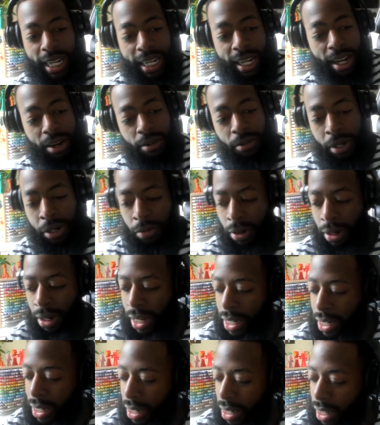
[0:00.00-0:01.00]
like kind of
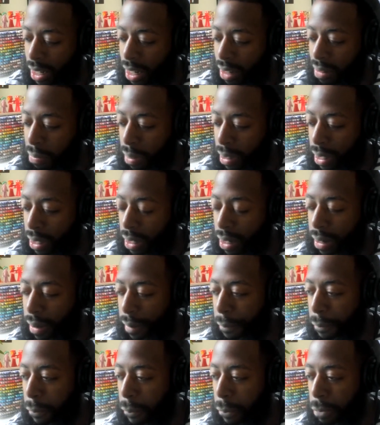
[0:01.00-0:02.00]
reruns and stuff. But
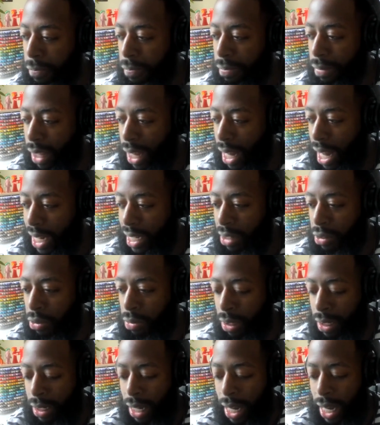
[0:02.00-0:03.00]
I just
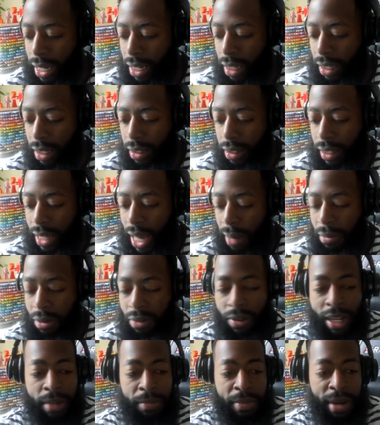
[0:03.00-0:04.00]
was like
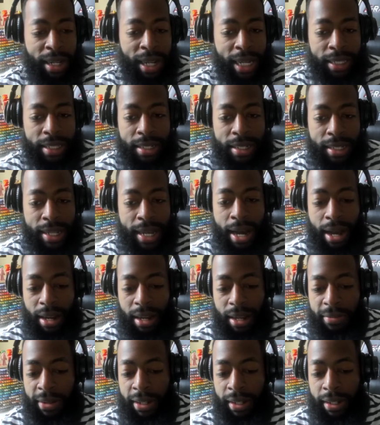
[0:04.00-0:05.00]
captivated by like the
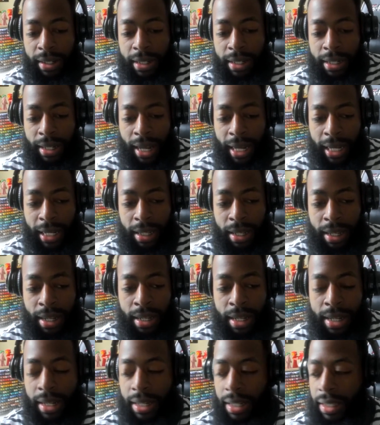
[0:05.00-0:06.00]
style of it, and like
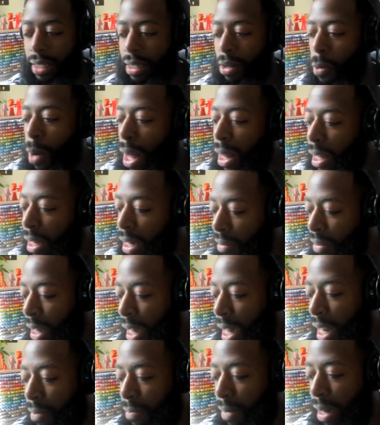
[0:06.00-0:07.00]
the quality of
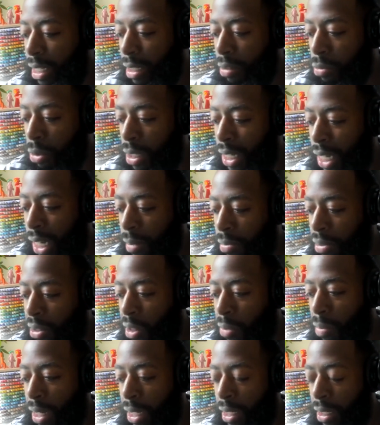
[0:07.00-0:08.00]
the animation it seemed
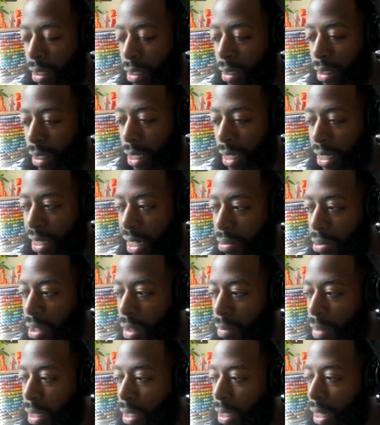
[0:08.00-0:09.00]
so
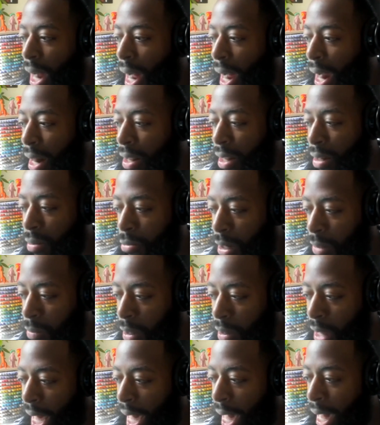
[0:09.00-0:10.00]
much higher than what
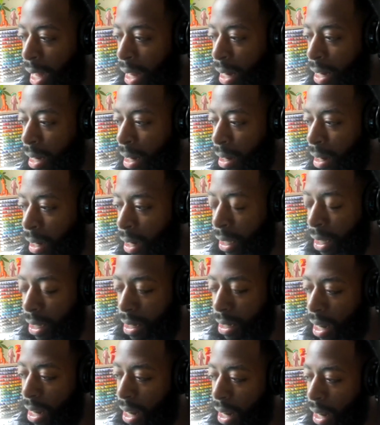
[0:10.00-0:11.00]
we had here at the
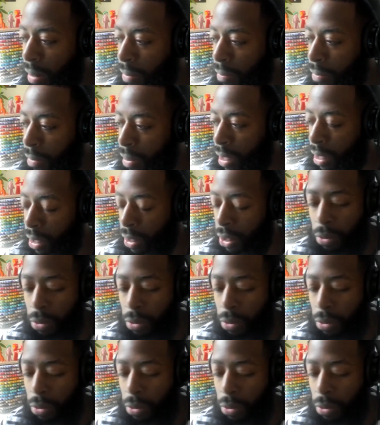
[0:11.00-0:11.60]
time in the